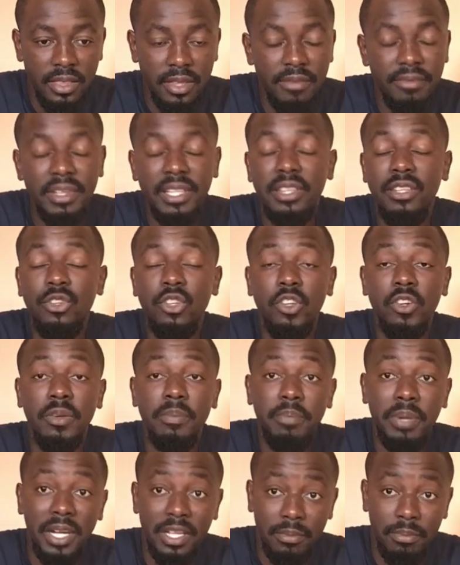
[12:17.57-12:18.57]
the
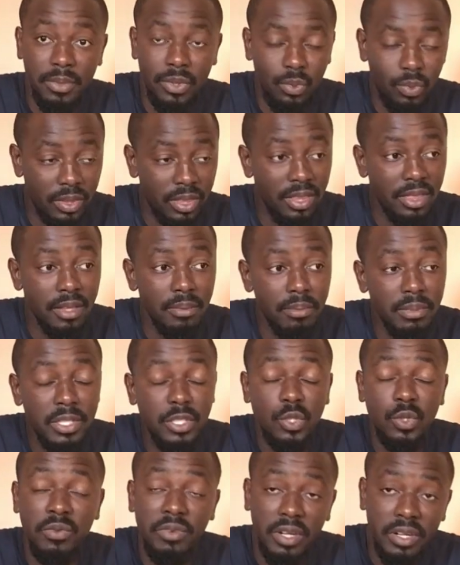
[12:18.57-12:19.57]
veterinary department within the
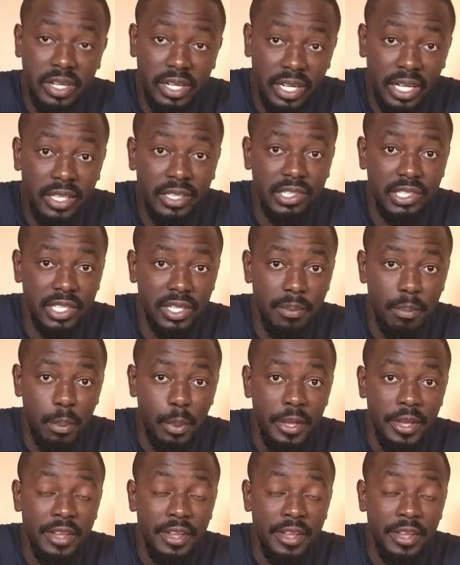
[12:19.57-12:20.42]
Ministry of Agriculture.